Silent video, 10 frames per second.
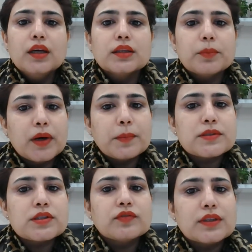The
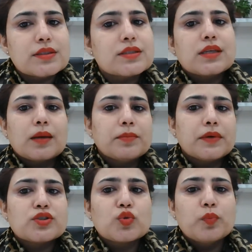purpose of this step
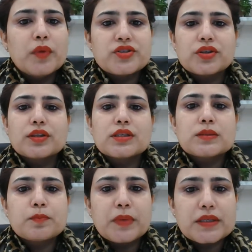is to measure the
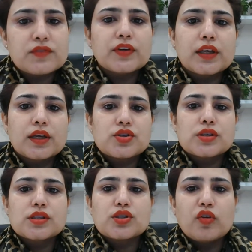
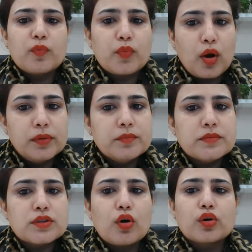specifications of
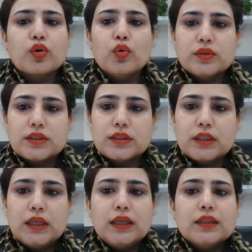problems or goals.
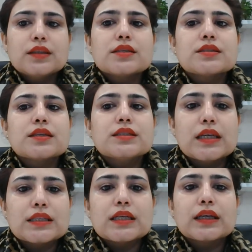This is a
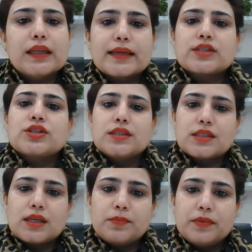data collection
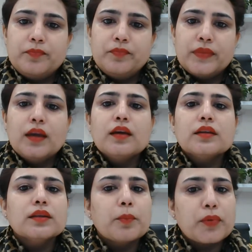step,
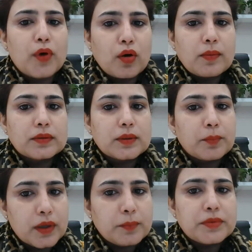the
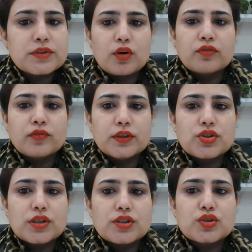purpose of which
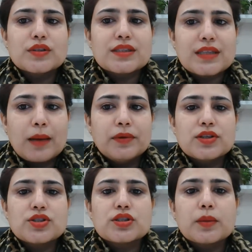is to
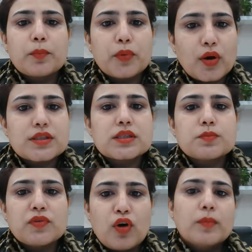establish the process
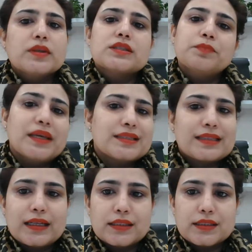performance
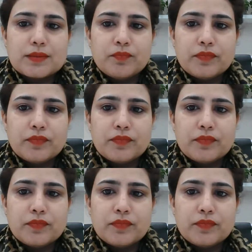baselines.